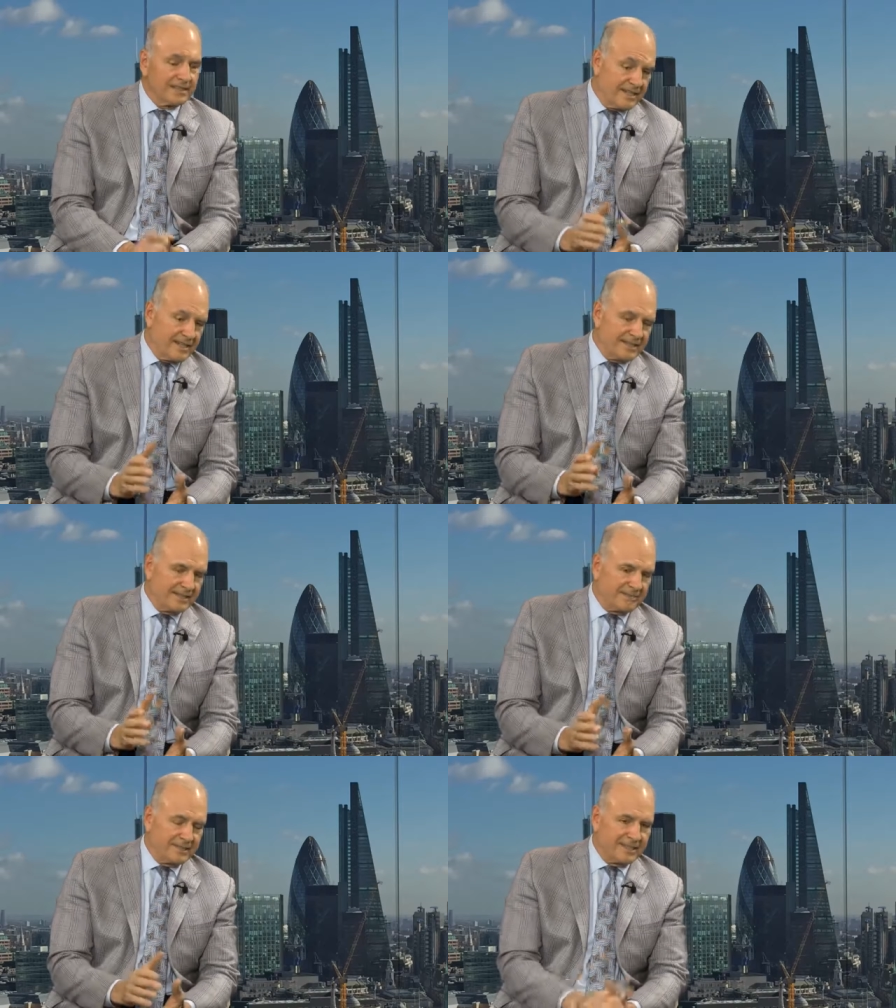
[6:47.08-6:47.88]

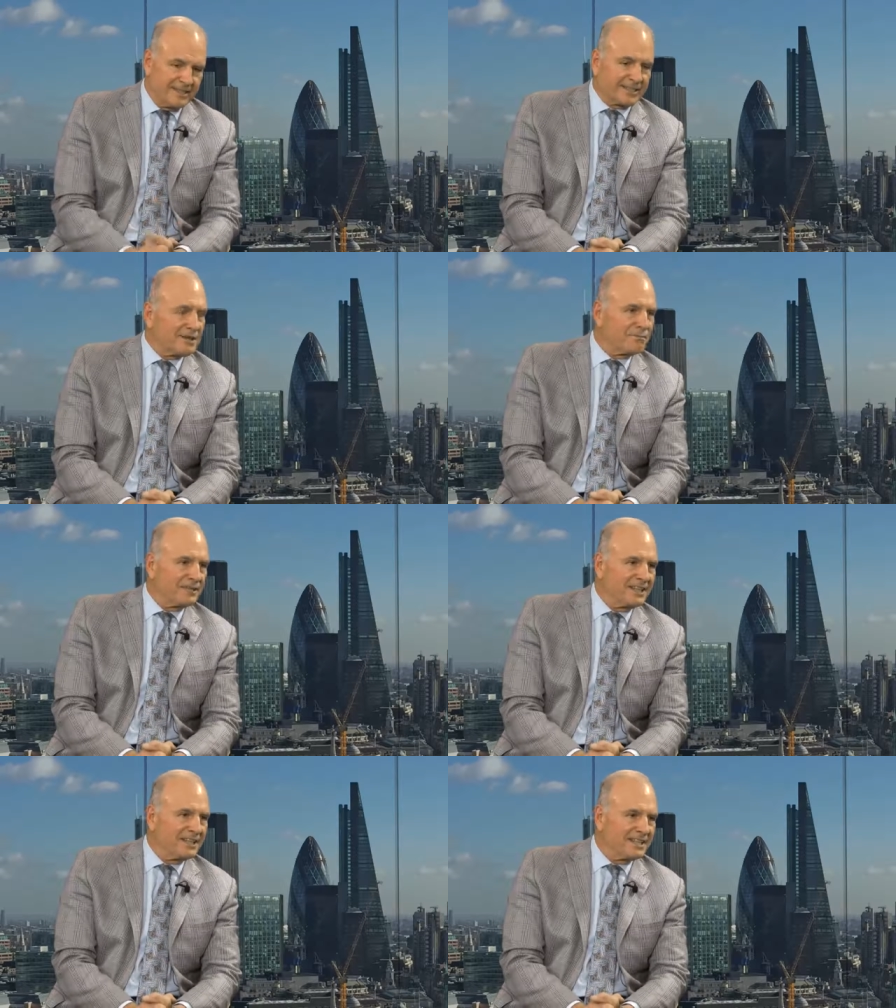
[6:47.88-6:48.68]
Uh, the, the
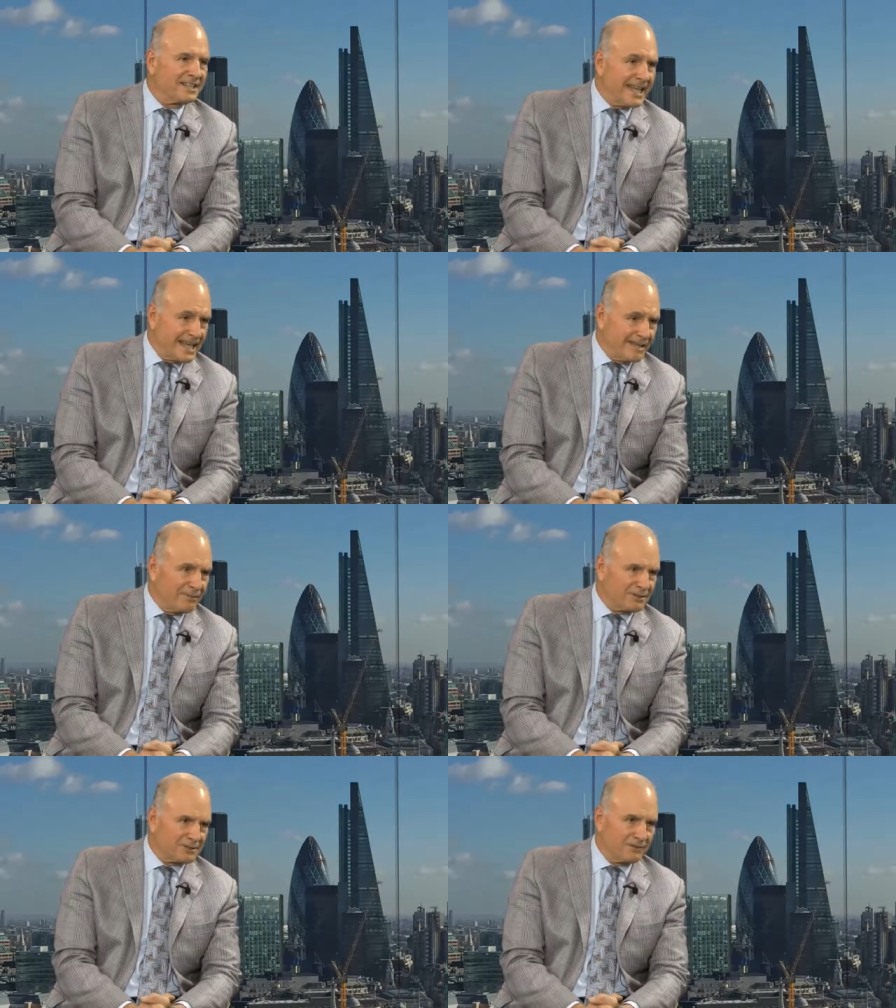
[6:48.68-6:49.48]
company
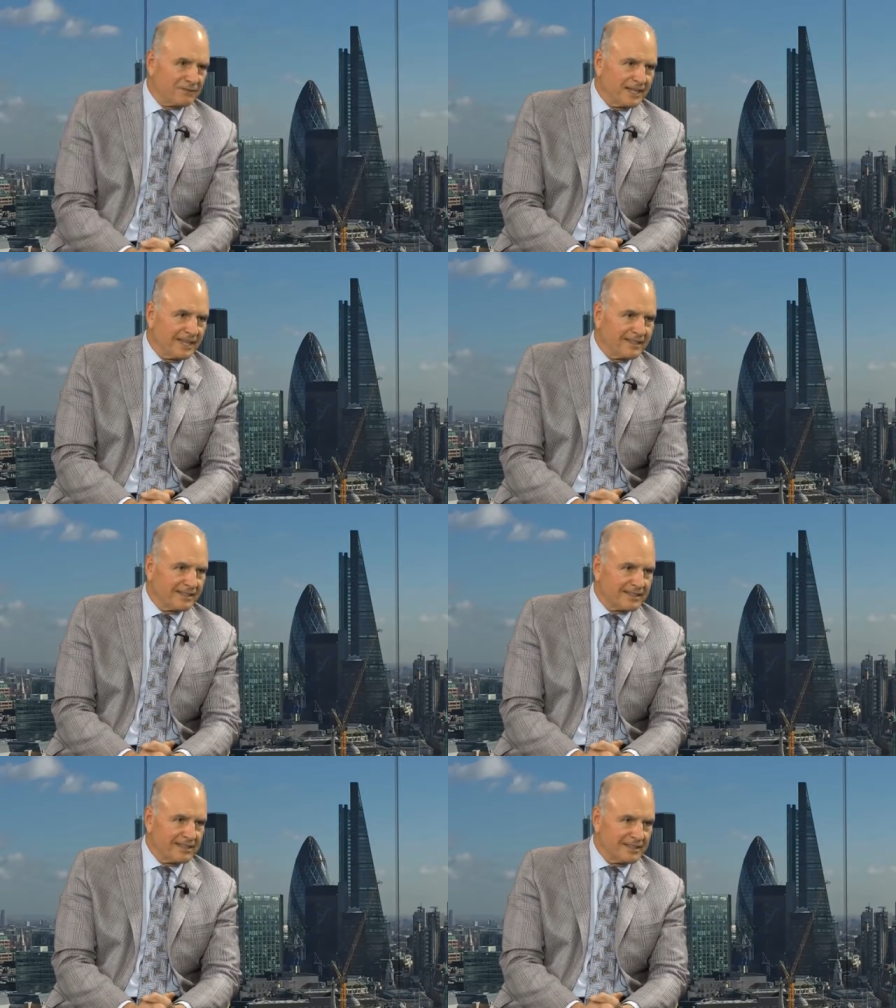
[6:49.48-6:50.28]
name
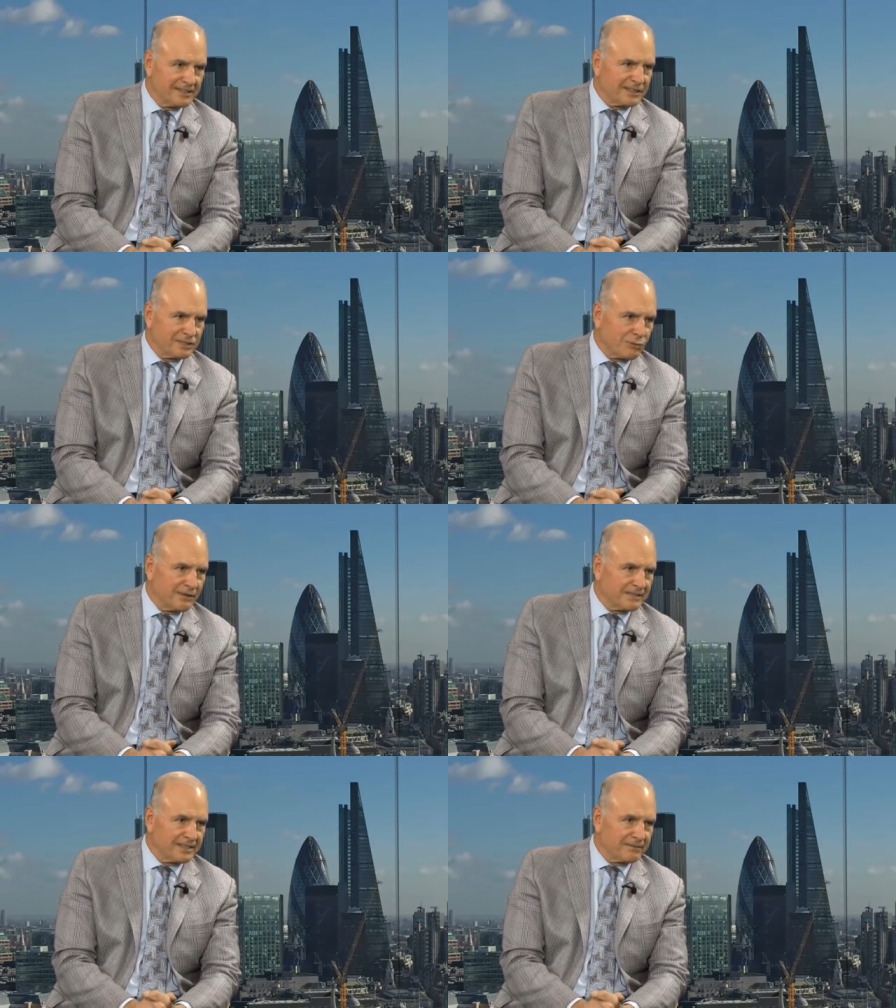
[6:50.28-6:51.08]
Sopheon is a
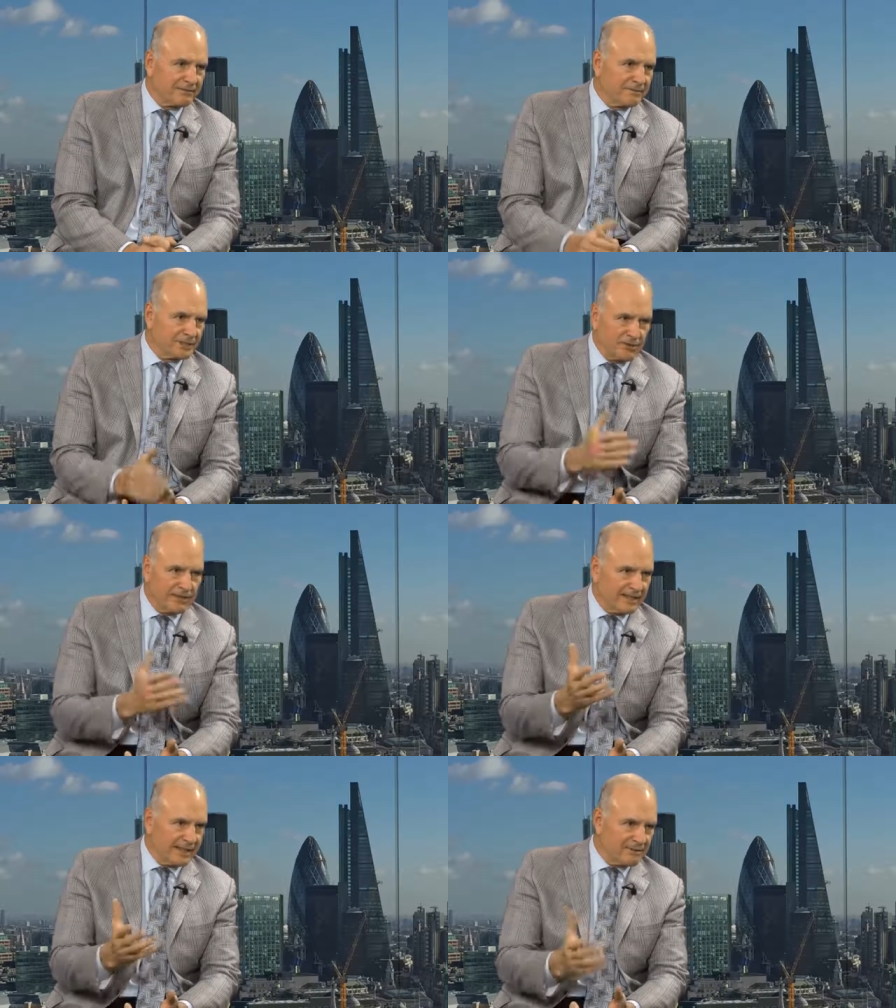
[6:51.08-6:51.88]
derivative from the
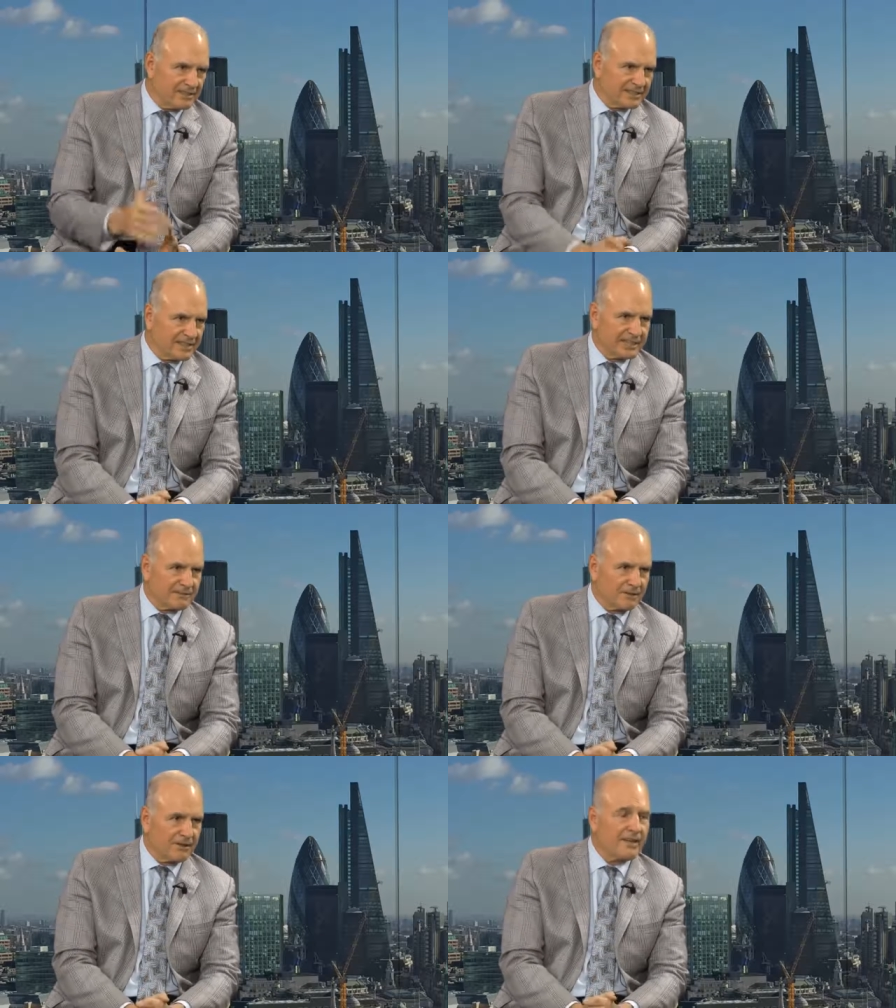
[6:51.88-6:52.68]
Greek language, stands
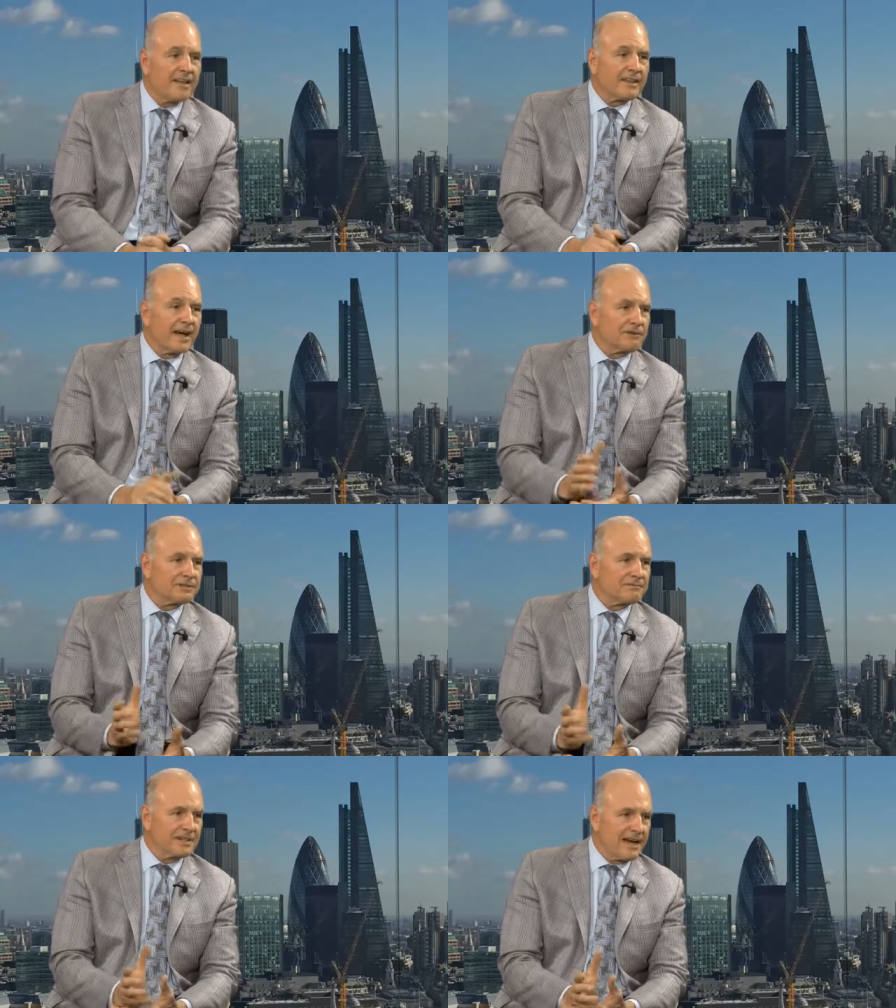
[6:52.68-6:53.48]
for the
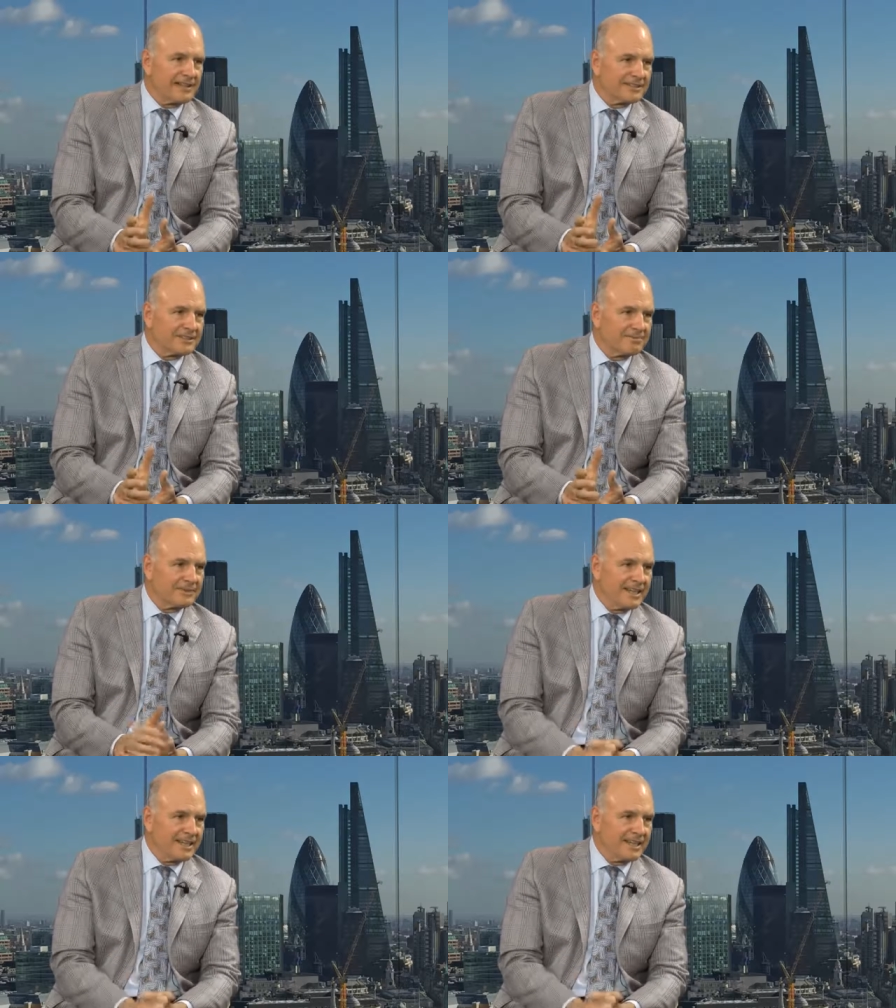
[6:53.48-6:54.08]
House of Knowledge